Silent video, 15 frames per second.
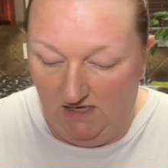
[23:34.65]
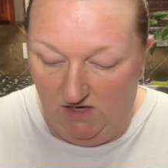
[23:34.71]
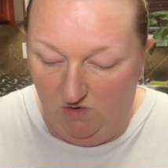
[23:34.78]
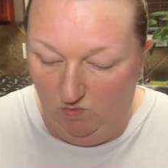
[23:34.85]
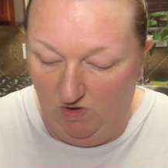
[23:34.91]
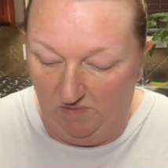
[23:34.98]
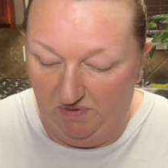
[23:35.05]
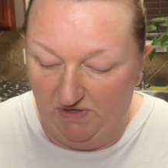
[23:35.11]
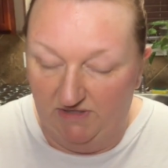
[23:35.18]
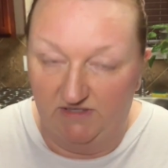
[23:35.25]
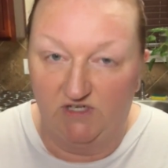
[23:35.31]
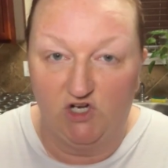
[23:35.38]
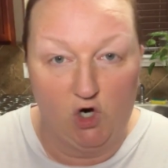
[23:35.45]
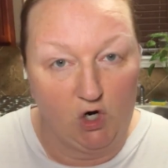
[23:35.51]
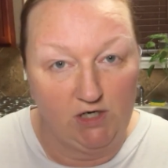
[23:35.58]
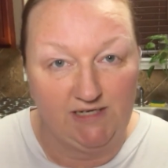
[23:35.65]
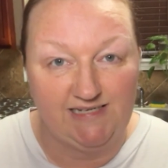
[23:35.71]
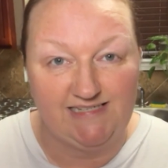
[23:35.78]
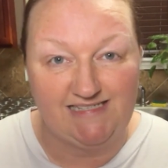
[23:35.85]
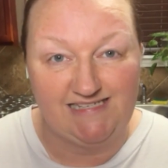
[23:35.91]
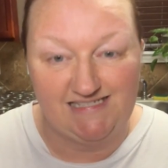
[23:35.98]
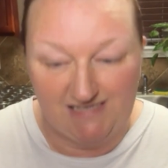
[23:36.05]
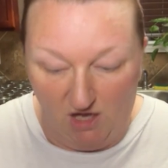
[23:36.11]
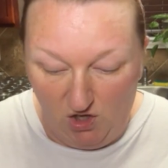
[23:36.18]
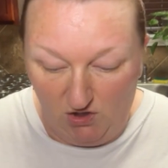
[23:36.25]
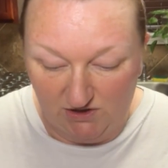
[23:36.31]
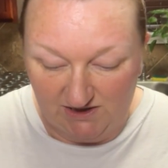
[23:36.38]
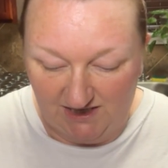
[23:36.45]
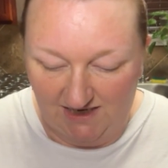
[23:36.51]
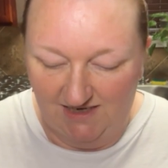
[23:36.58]
we're putting garlic
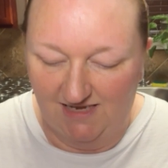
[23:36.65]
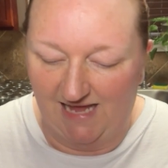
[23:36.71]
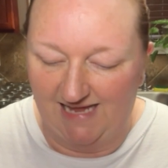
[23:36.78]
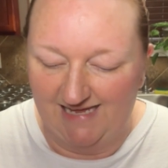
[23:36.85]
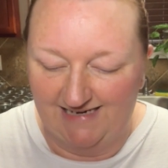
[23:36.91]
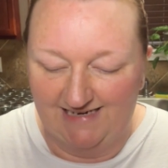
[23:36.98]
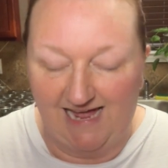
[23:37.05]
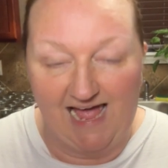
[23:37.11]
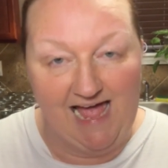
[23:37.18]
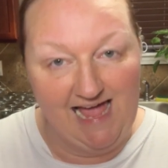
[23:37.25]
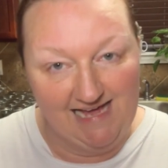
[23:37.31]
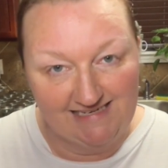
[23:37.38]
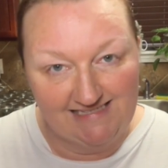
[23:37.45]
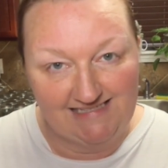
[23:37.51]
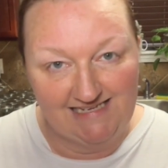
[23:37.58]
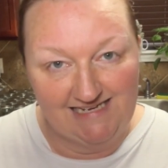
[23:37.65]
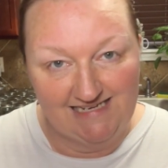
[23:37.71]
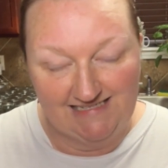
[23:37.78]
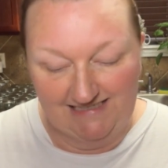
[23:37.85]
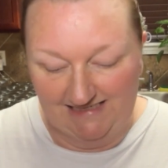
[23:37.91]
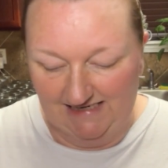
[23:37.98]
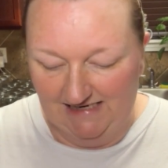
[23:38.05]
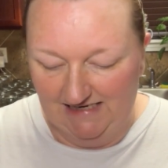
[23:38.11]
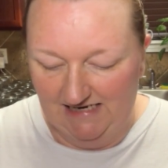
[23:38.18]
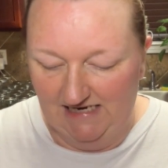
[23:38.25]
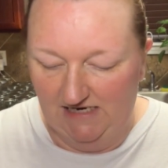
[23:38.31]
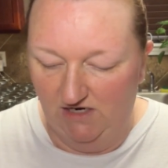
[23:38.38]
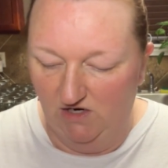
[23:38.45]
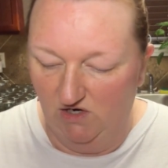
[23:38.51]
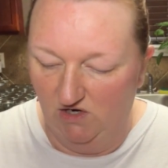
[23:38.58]
salt and accent in
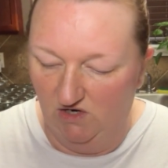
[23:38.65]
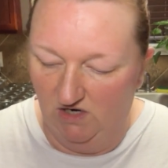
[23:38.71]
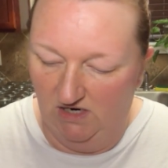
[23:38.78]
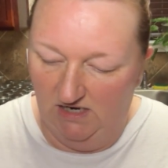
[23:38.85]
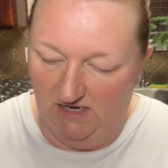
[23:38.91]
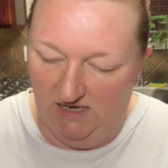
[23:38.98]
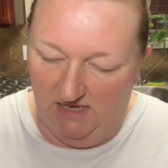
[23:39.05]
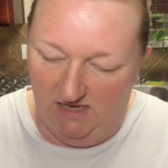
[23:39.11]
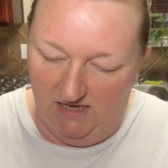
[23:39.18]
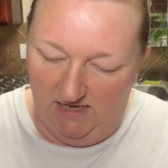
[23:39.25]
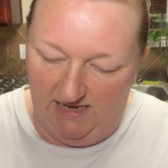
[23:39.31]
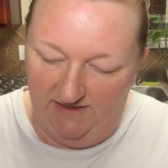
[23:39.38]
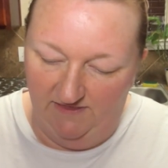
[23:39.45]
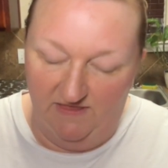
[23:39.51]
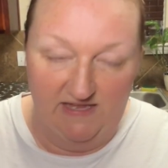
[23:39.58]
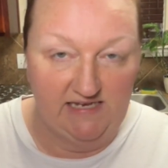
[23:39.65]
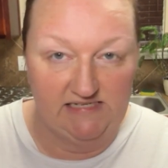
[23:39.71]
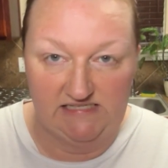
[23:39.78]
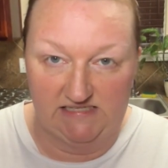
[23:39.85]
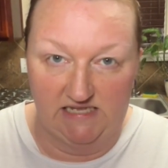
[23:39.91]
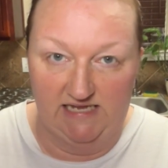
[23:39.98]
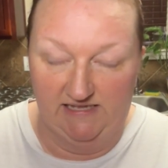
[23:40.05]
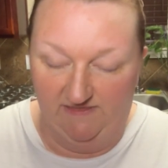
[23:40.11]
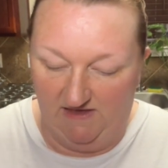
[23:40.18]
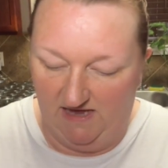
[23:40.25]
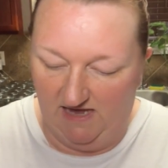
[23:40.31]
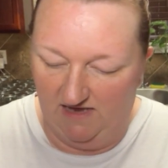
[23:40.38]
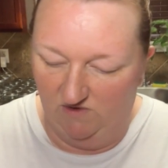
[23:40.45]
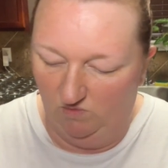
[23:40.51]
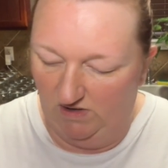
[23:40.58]
here and things like
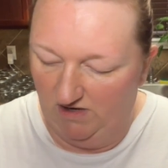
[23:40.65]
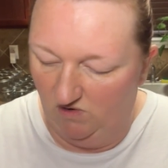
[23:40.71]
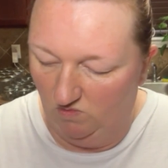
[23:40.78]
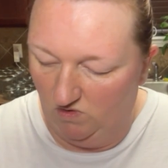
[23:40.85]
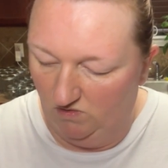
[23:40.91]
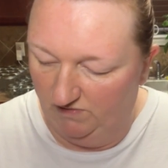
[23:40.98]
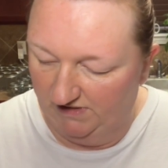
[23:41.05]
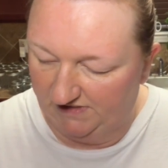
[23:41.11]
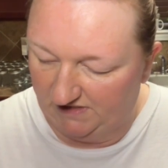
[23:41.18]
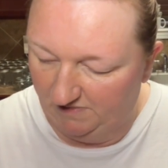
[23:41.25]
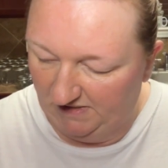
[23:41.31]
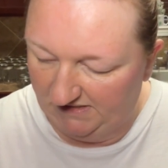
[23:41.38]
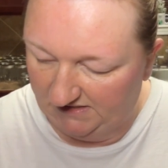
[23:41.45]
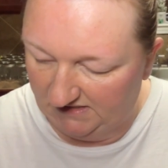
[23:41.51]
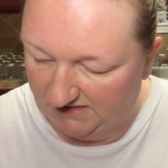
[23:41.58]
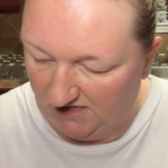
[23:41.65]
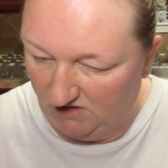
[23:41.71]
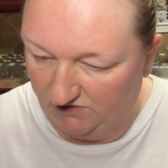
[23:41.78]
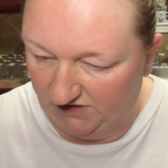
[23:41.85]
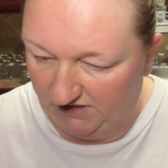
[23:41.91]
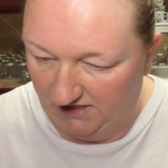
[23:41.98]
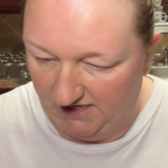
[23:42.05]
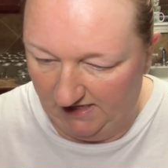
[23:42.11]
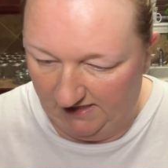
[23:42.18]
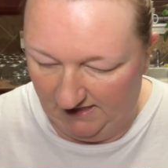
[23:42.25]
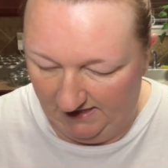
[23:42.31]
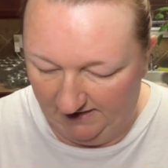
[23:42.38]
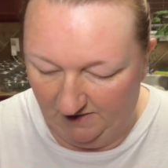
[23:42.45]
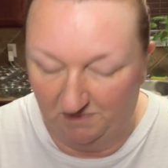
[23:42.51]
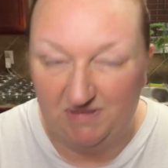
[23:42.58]
that. And we don't want this to be so salty you can't
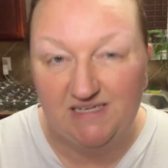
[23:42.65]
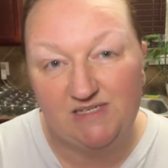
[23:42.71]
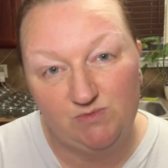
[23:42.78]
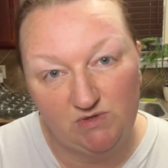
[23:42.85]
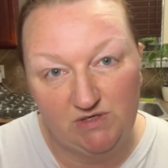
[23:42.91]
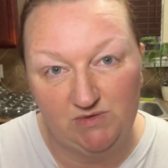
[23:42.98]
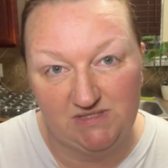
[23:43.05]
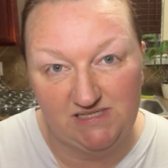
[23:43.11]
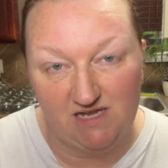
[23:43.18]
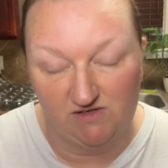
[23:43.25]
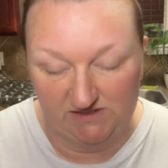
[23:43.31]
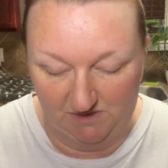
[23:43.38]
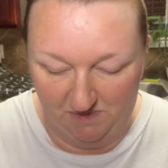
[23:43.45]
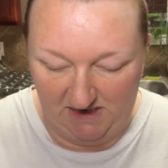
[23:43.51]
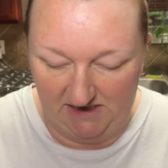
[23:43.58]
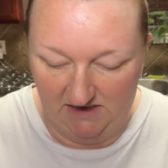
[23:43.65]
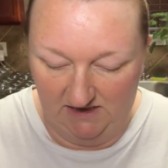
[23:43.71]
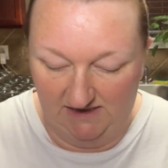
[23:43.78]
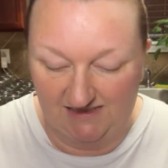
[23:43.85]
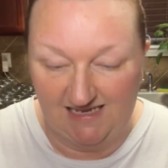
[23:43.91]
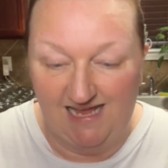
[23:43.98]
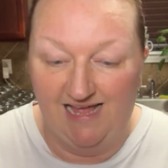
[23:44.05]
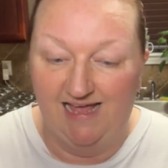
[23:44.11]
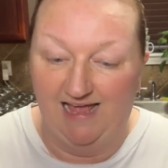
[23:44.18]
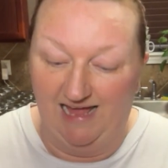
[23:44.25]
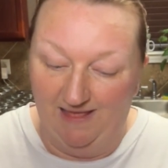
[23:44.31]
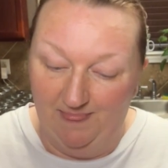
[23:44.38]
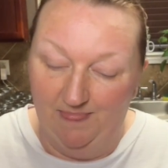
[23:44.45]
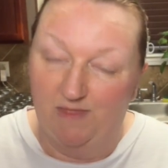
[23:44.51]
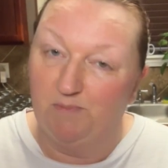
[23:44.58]
eat it. Plus we're doing salted peanuts
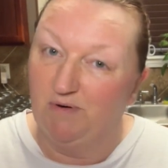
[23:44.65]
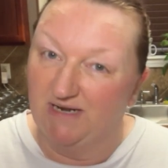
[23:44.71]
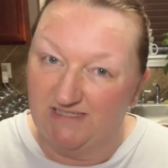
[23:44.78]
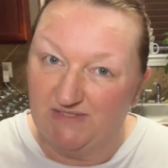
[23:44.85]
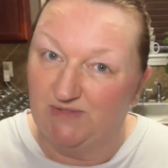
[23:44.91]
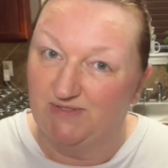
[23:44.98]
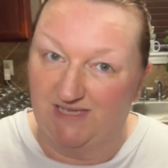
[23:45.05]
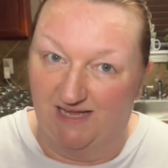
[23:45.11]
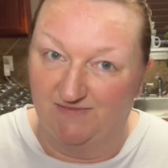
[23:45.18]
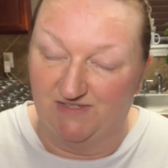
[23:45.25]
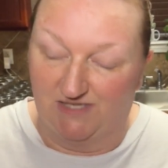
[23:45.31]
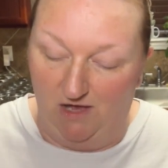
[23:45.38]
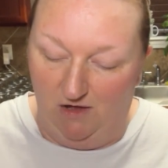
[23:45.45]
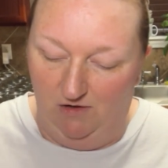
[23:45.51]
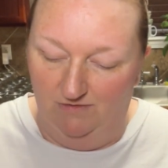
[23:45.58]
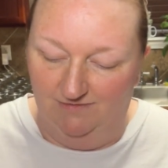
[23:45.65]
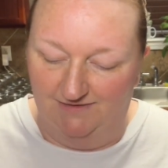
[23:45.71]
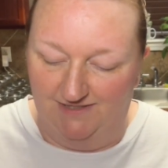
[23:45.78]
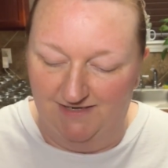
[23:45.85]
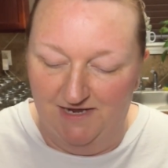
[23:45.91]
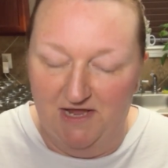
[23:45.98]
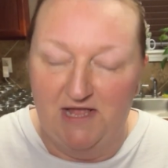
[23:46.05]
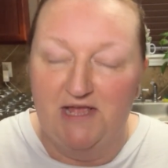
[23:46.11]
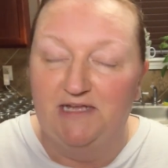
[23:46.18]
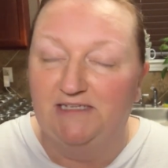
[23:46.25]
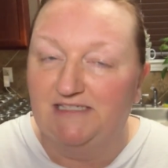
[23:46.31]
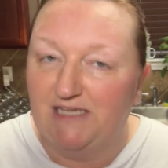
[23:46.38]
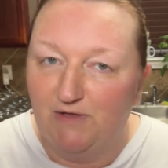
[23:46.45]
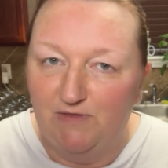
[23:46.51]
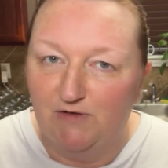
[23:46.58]
and the pretzels have salt.
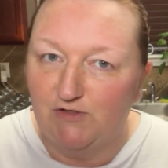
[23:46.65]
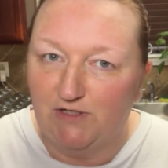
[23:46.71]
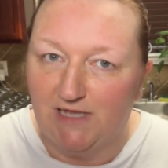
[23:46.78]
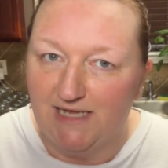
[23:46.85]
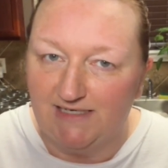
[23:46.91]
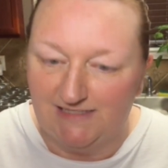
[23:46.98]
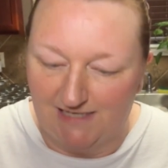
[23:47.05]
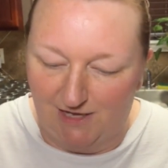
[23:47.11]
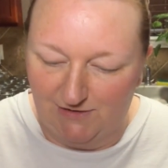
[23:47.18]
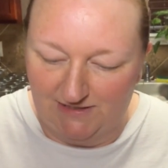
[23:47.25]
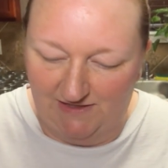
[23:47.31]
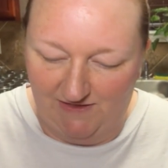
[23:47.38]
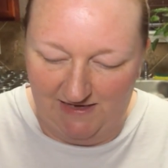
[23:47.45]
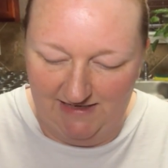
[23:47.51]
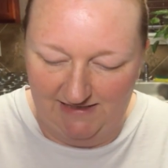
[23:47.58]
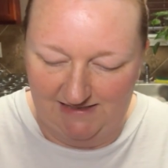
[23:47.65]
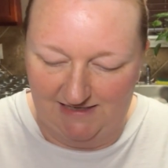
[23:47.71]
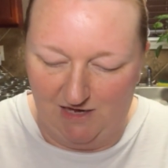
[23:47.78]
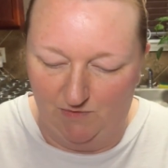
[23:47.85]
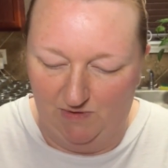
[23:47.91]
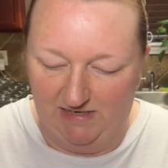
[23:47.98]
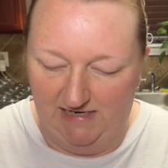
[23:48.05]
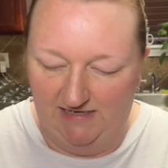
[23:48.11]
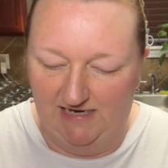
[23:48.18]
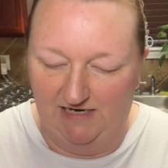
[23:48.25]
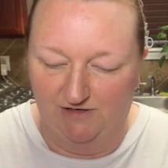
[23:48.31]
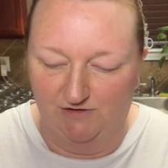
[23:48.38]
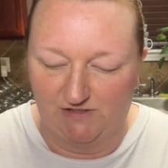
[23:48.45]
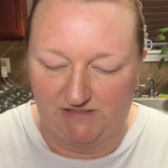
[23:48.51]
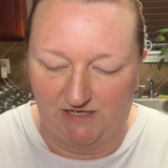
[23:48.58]
So there's a lot of salty things going in
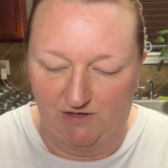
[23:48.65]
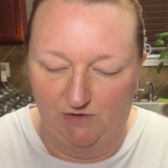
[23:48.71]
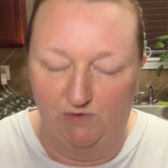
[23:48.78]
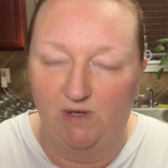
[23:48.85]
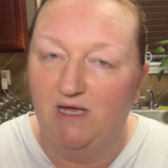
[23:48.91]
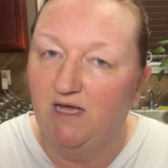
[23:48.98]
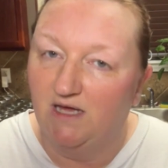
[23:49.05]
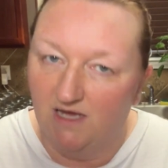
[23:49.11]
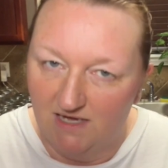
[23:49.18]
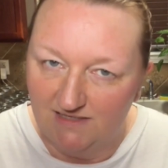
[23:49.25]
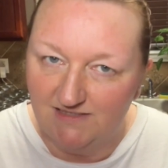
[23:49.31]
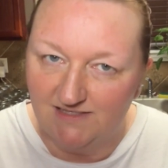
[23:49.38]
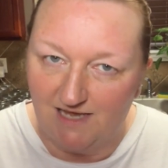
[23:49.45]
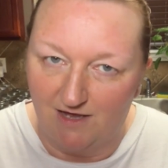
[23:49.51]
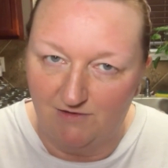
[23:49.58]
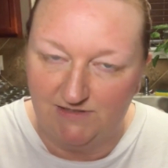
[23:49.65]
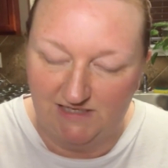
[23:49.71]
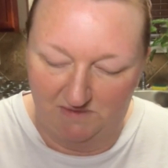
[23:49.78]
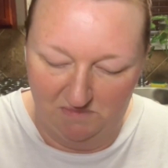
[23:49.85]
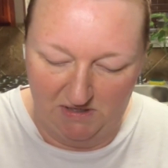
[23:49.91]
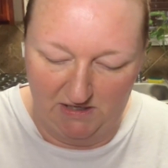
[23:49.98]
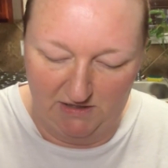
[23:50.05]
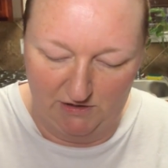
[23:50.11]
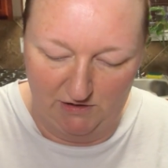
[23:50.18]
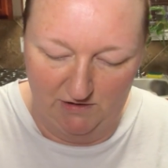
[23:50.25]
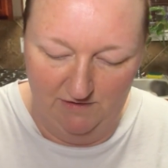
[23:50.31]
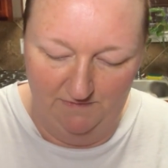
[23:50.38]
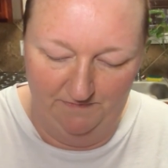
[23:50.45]
here. So unsalted butter,